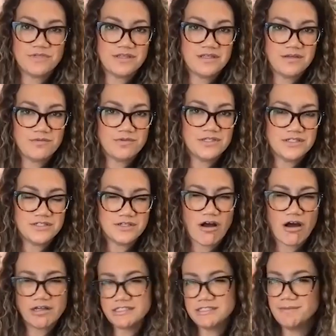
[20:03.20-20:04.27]
we think we
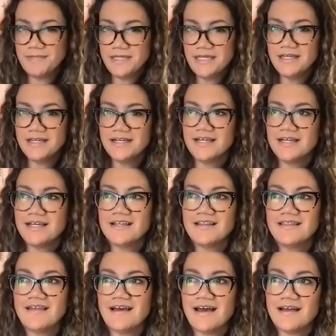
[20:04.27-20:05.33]
ought to be
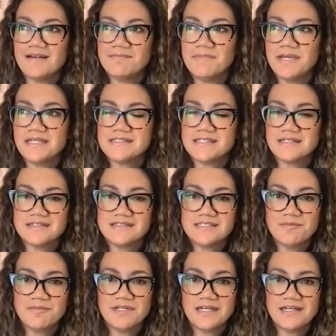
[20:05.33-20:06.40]
that makes it
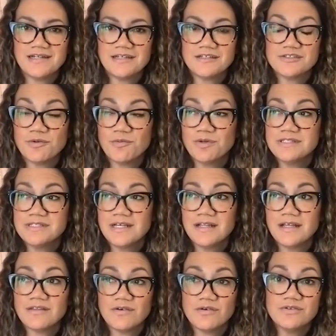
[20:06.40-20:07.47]
intimidating. So once I
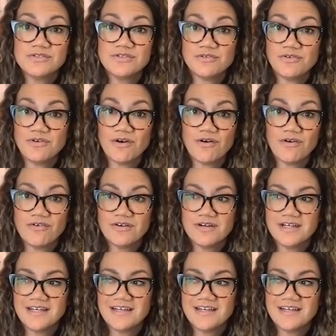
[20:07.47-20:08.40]
let those two go,